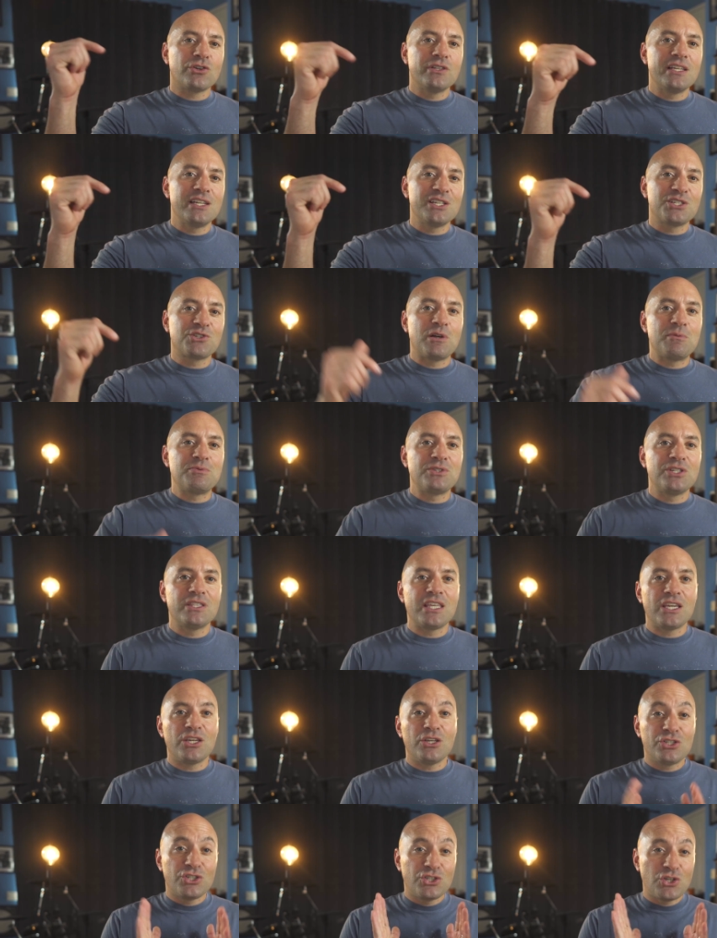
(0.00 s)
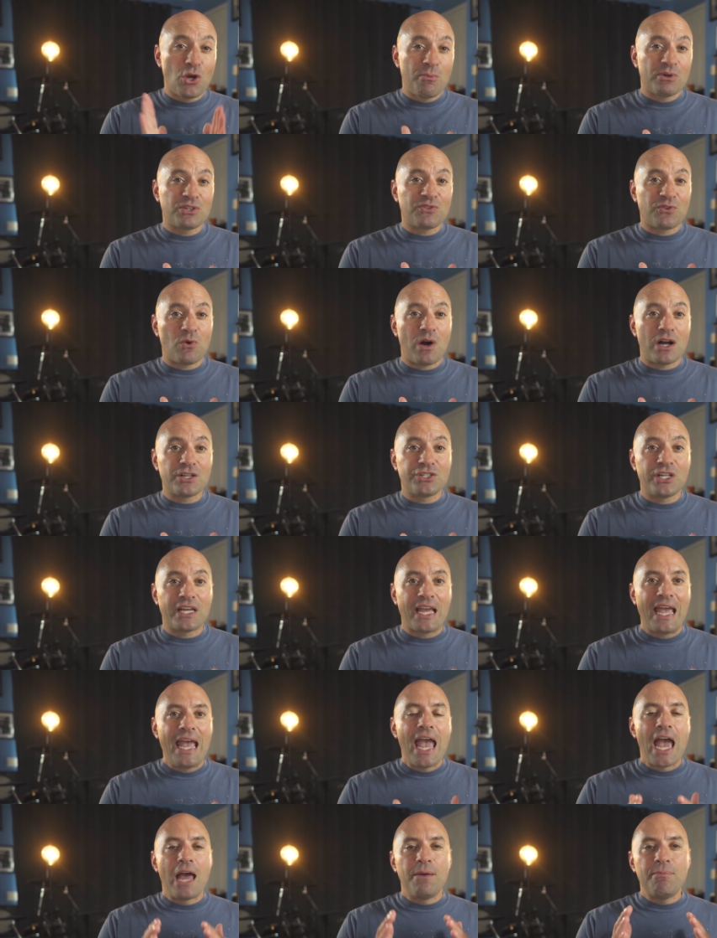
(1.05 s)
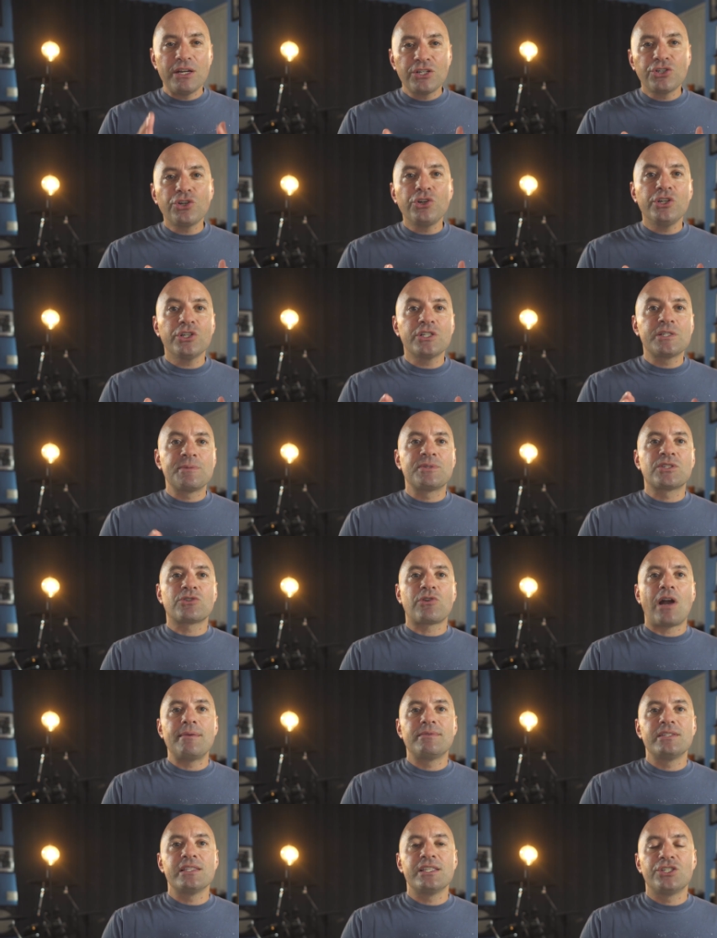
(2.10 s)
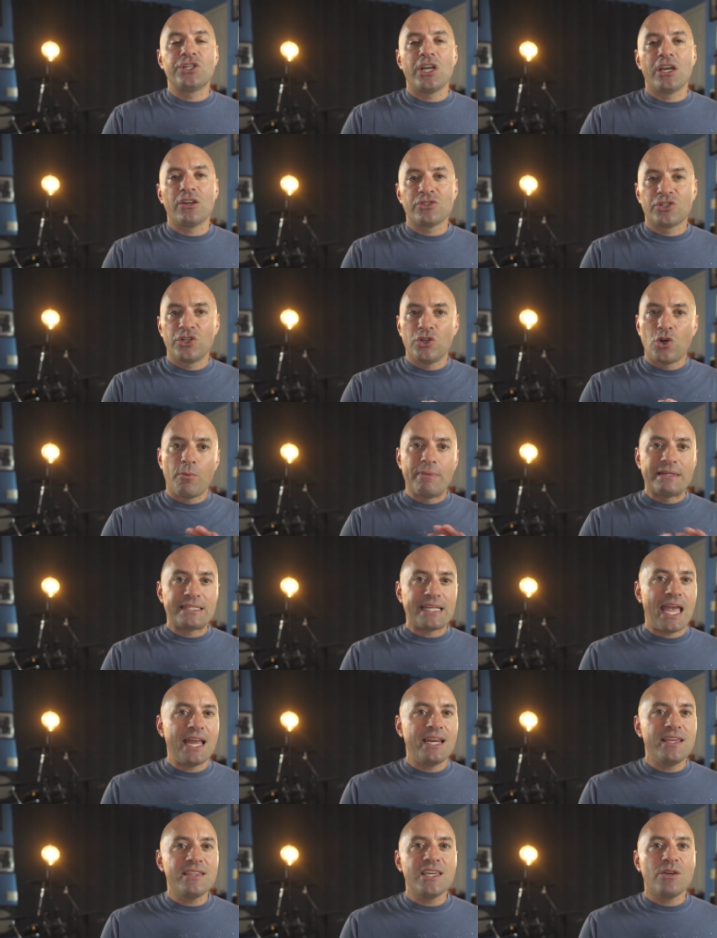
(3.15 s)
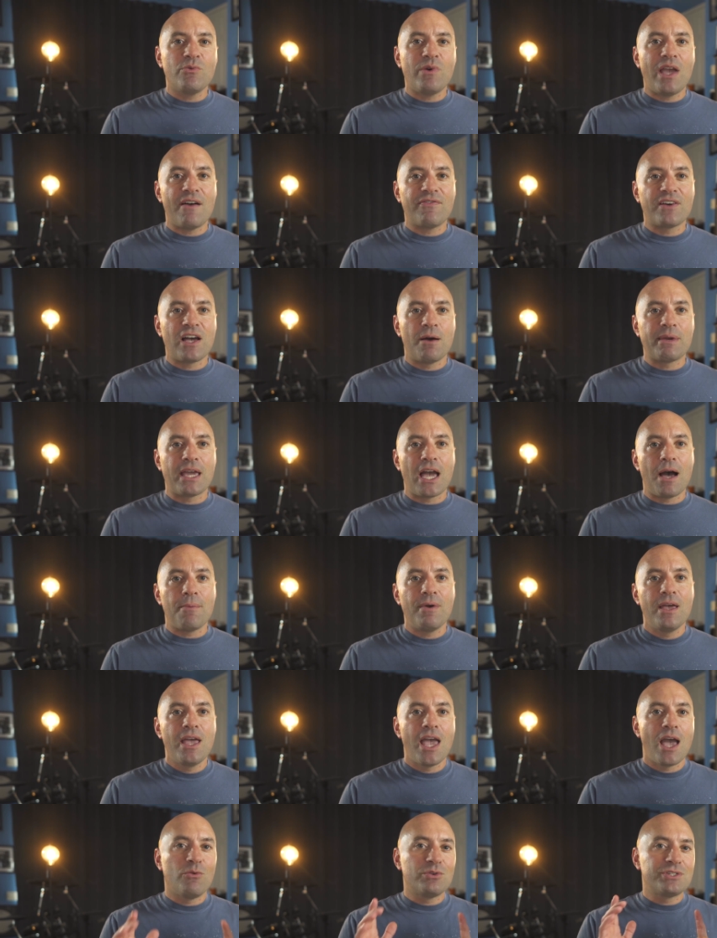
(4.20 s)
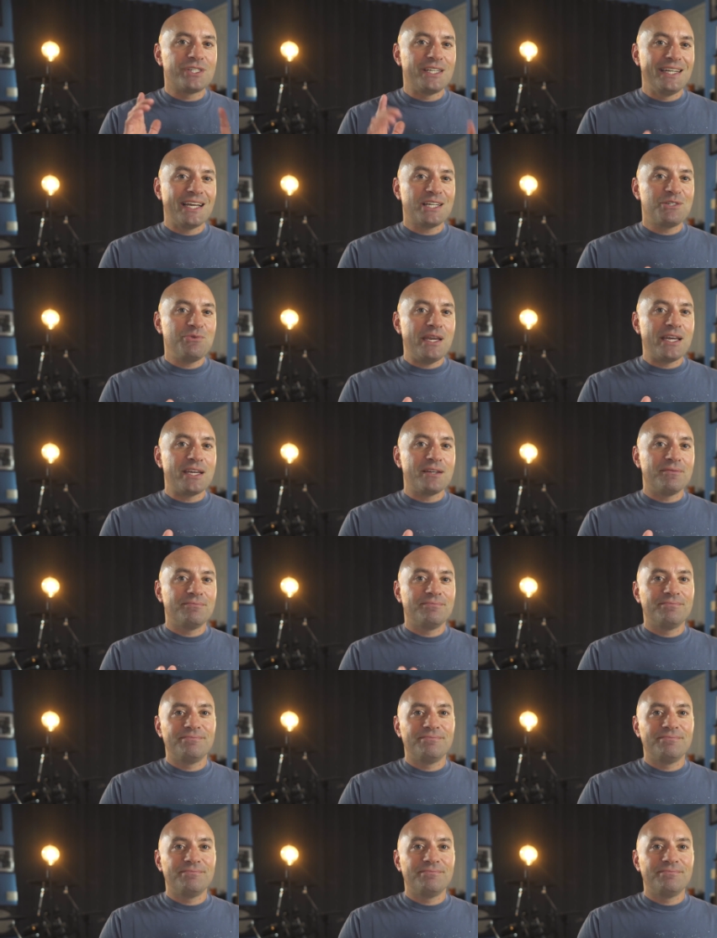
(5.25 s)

in the description. Thank you so much for watching and make sure you're subscribed to the channel so you don't miss anything we have coming up. And we'll see you next week.